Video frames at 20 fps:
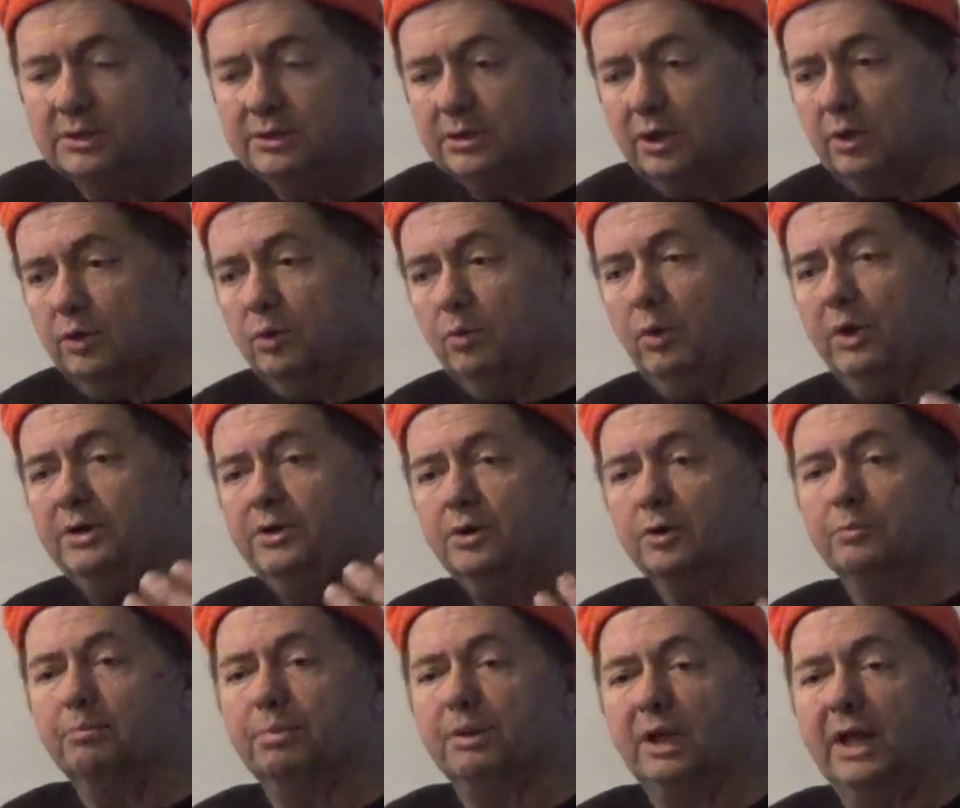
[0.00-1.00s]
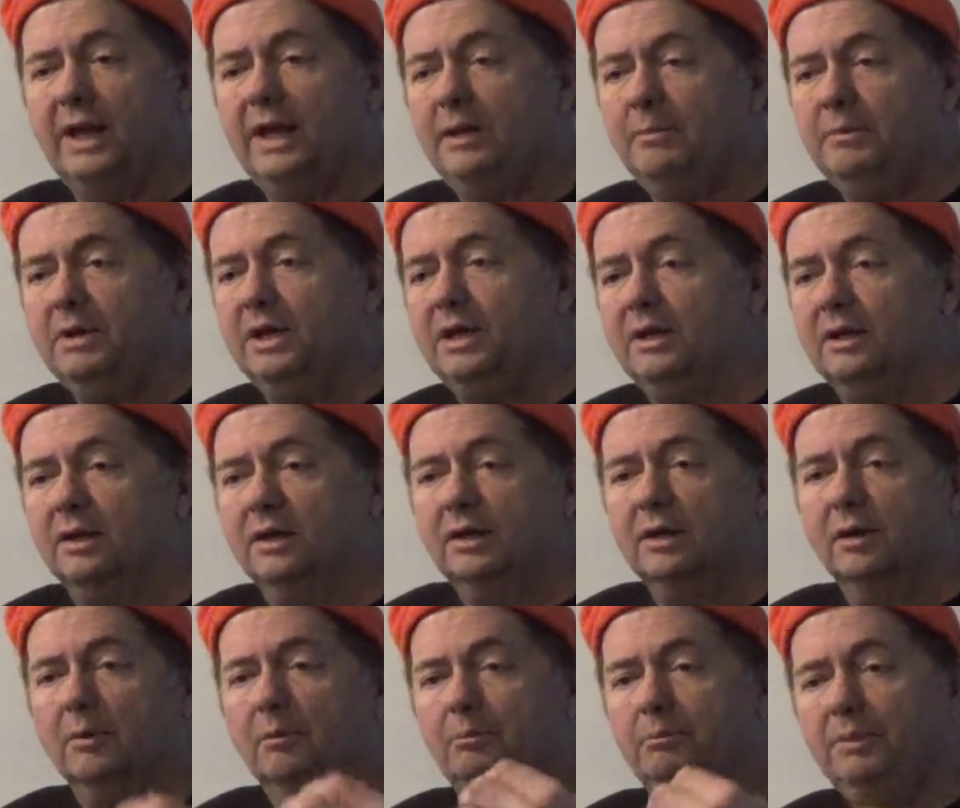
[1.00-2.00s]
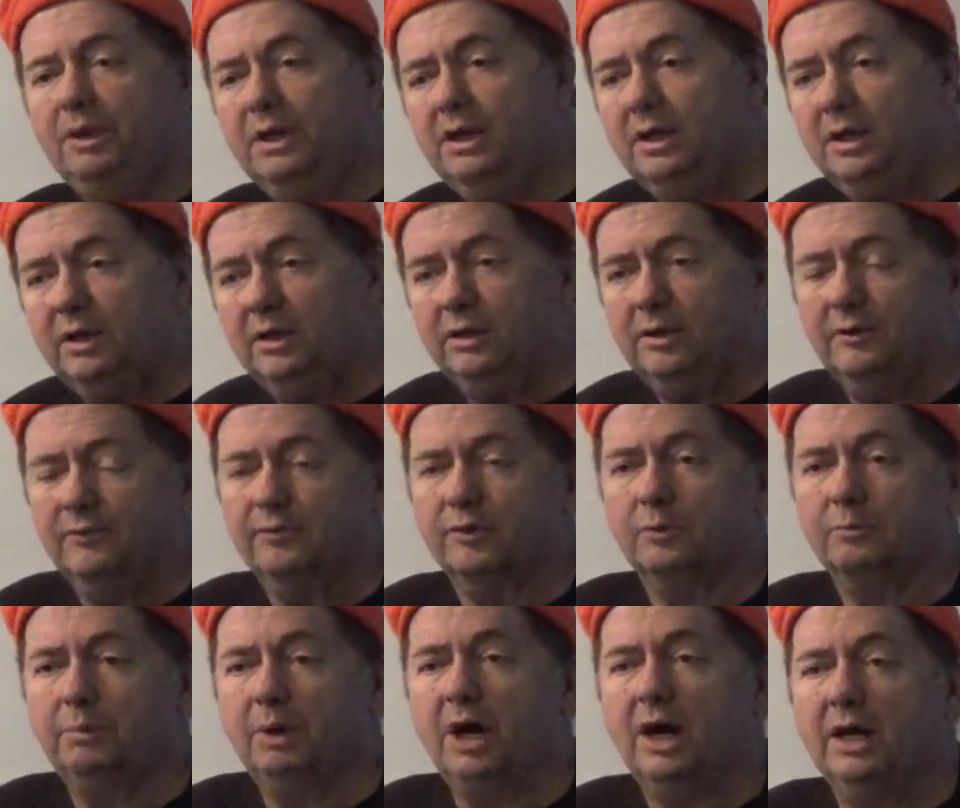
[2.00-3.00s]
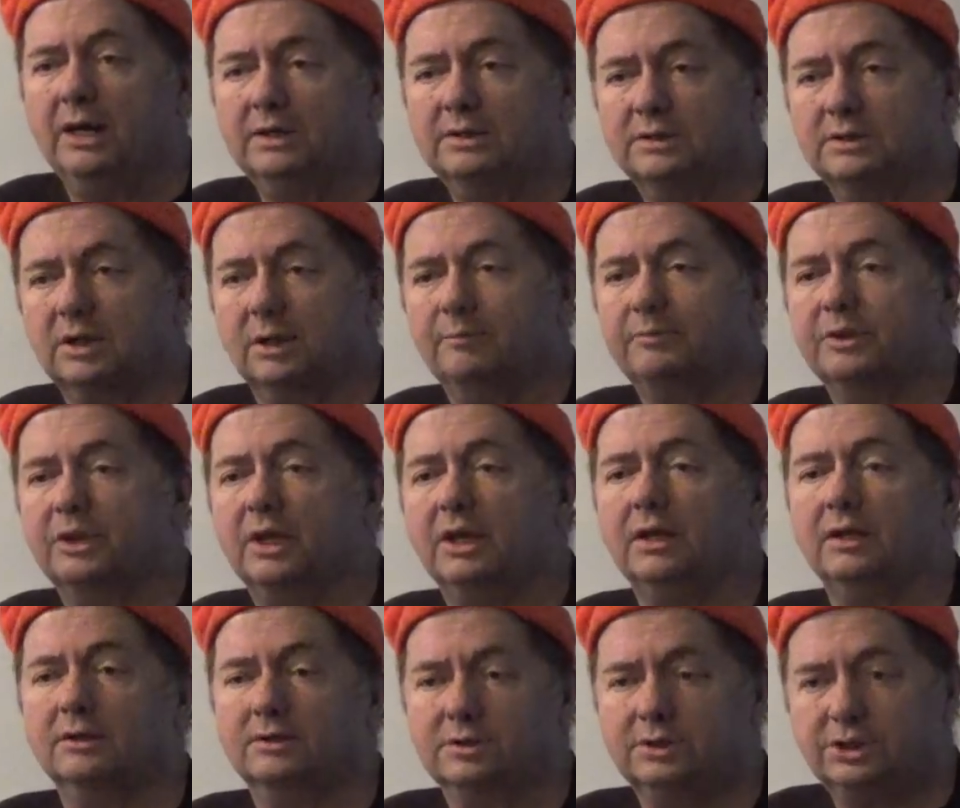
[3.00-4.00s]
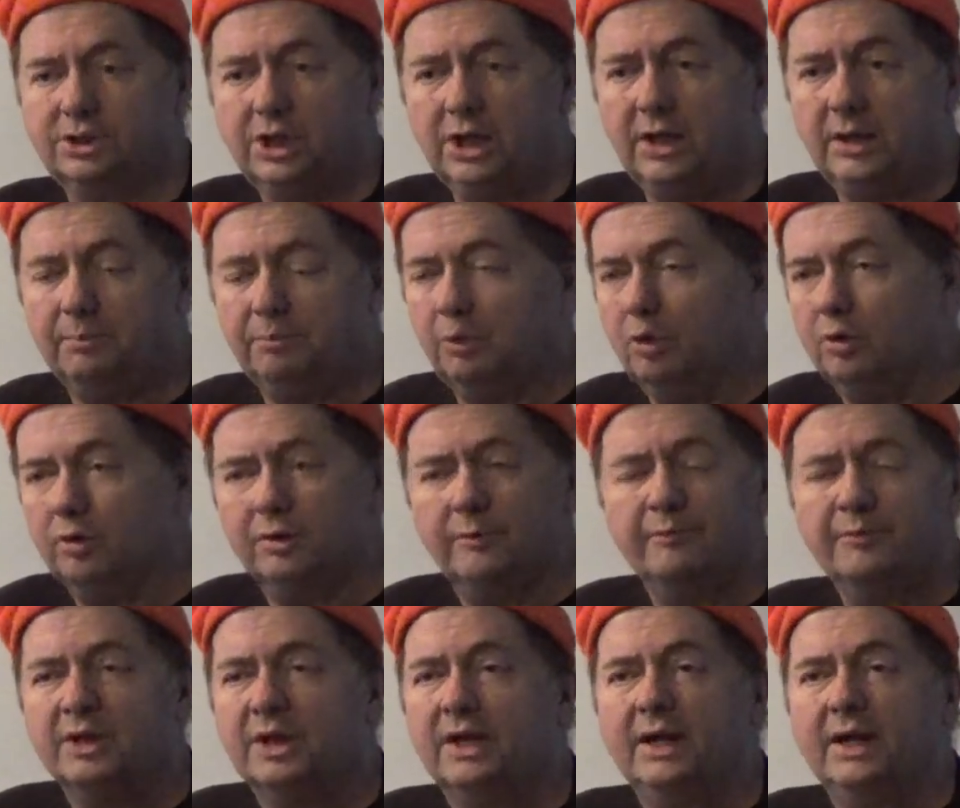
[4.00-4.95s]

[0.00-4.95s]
So when you're blaming me for buying something cheap, or